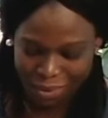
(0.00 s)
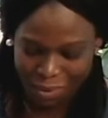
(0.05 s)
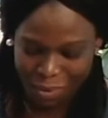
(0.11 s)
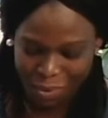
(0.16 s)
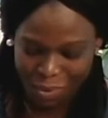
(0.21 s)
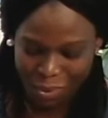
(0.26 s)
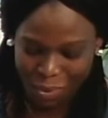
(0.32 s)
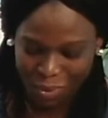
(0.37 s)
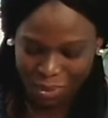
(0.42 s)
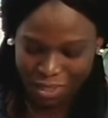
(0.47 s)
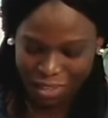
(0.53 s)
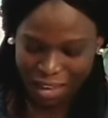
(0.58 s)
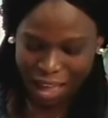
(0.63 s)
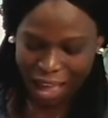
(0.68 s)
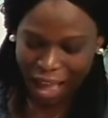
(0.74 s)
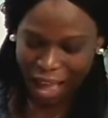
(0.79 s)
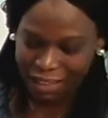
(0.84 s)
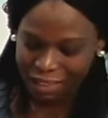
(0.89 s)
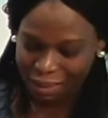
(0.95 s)
Ruth
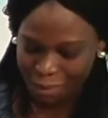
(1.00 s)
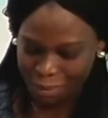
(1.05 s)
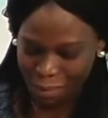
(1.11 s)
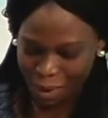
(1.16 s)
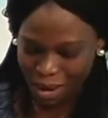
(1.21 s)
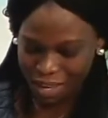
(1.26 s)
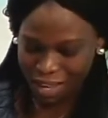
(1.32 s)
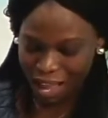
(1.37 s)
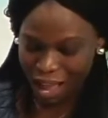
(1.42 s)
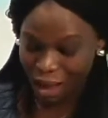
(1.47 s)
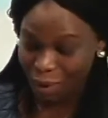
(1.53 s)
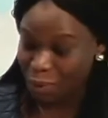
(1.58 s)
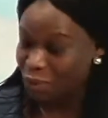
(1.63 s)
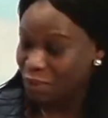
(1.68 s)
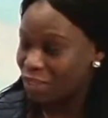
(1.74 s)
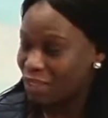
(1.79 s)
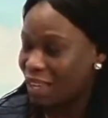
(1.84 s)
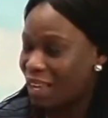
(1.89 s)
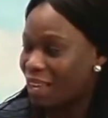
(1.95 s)
Asamwanya,
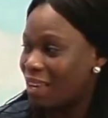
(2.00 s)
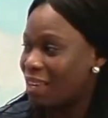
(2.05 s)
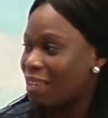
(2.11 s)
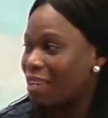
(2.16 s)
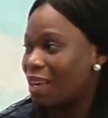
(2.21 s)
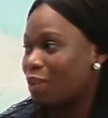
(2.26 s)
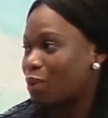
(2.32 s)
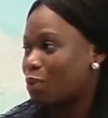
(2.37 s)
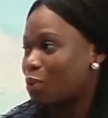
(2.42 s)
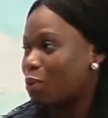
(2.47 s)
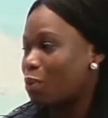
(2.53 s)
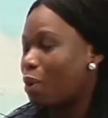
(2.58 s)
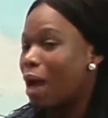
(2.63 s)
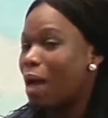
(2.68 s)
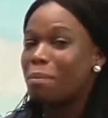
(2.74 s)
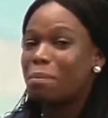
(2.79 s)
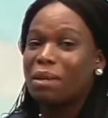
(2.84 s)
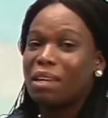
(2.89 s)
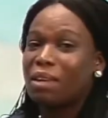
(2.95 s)
who's saying yes. So
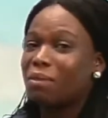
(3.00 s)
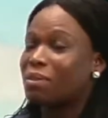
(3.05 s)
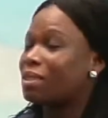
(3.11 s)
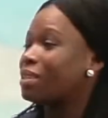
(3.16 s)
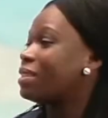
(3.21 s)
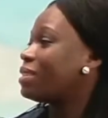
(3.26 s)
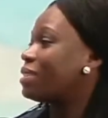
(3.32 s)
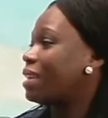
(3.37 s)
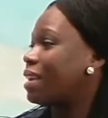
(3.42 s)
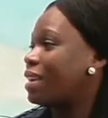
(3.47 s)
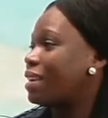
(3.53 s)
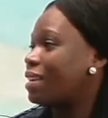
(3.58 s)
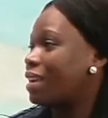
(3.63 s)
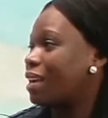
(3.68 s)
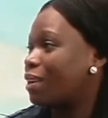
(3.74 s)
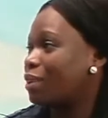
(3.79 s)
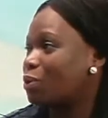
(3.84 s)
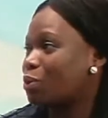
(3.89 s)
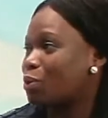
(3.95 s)
I believe she's saying
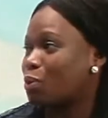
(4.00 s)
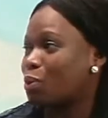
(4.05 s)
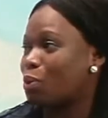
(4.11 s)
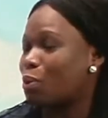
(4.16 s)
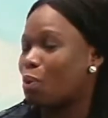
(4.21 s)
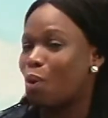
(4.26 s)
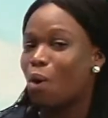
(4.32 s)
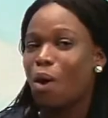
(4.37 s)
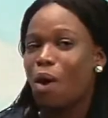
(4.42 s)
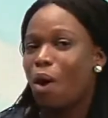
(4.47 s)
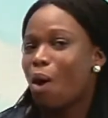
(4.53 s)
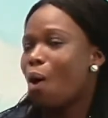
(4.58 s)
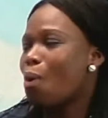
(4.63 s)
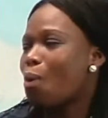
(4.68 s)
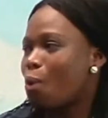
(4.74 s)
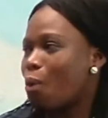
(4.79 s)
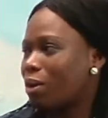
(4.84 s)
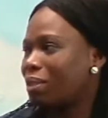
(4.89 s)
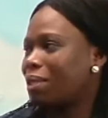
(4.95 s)
yes to
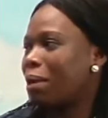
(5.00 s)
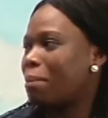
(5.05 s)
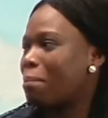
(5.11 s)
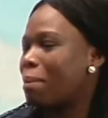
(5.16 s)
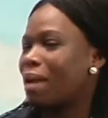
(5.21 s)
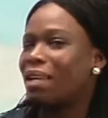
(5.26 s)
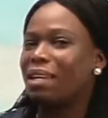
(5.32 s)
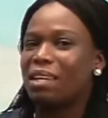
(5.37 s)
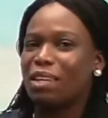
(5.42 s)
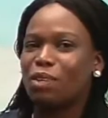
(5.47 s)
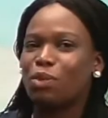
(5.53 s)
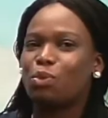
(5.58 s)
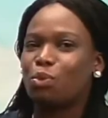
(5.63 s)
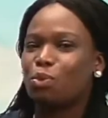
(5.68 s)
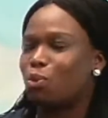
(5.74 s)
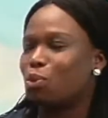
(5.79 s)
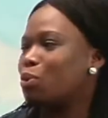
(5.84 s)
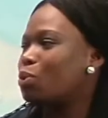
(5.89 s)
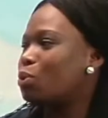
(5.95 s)
what the men need
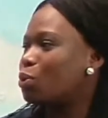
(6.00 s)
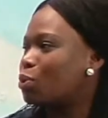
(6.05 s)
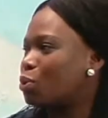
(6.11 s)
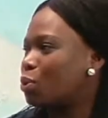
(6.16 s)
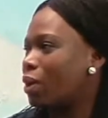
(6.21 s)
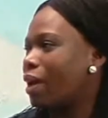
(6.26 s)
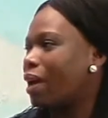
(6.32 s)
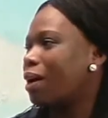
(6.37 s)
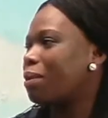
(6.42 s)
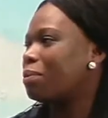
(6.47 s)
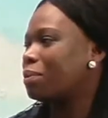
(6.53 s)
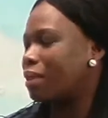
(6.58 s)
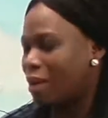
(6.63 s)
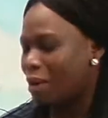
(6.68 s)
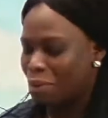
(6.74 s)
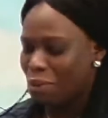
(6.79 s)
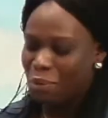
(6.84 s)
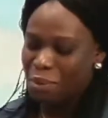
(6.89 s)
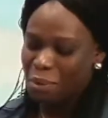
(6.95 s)
to do to help
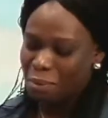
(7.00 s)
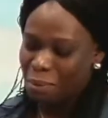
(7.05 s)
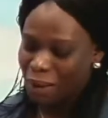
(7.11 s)
the women.